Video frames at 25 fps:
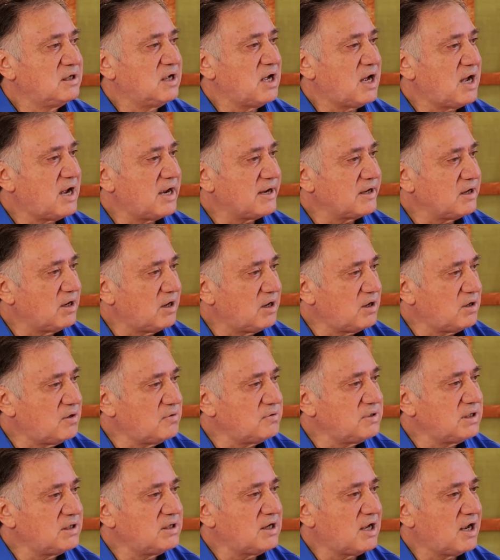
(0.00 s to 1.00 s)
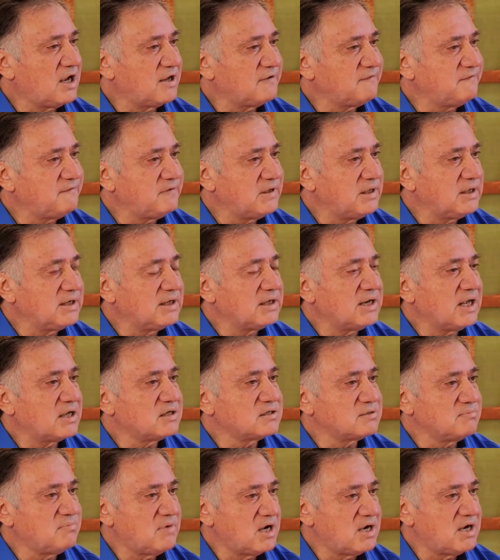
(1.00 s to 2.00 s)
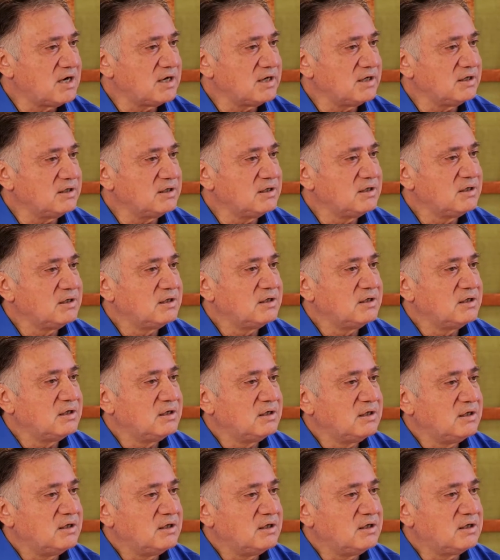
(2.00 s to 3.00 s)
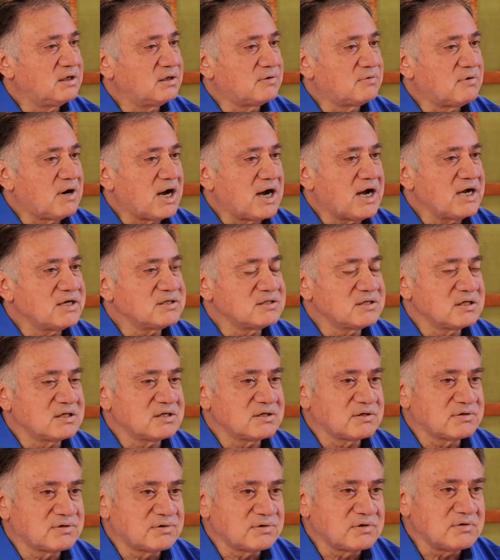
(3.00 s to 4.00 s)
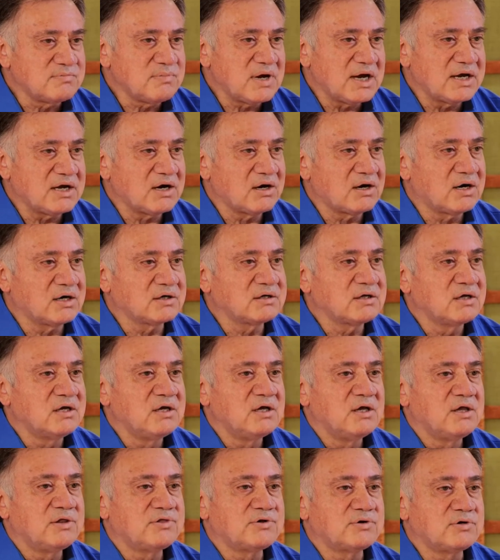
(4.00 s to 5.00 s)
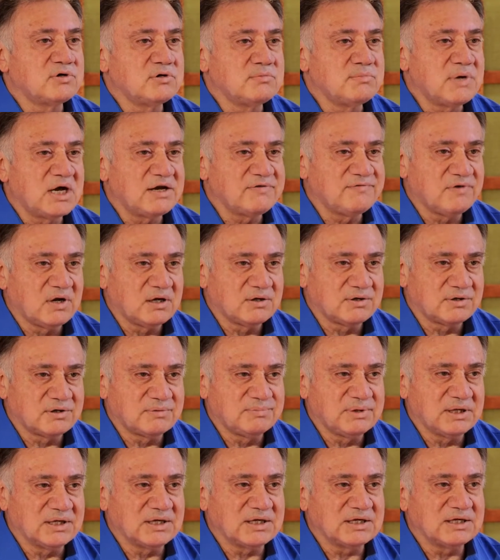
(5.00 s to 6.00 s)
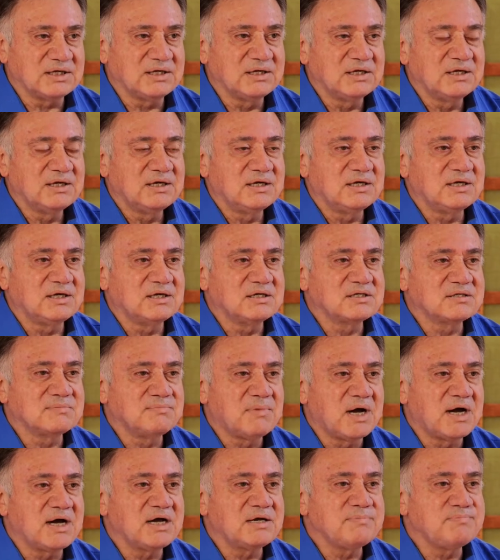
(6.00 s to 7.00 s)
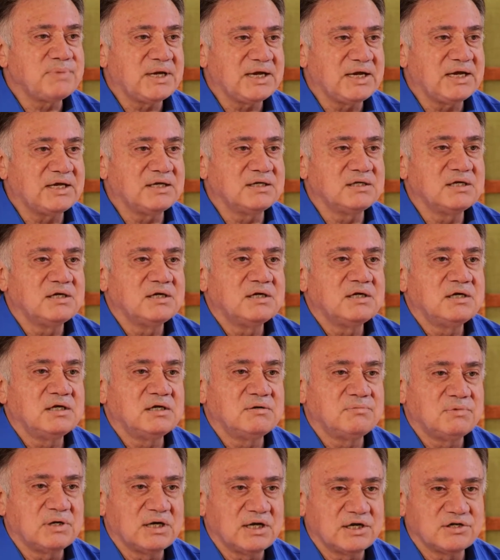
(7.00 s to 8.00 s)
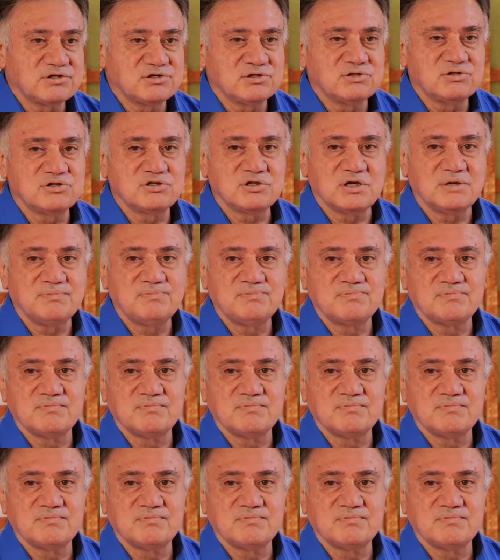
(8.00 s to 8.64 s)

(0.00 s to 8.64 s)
I own it, I feel it as mine. It arises through my heart, through my vulnerability. It is my pain in relationship.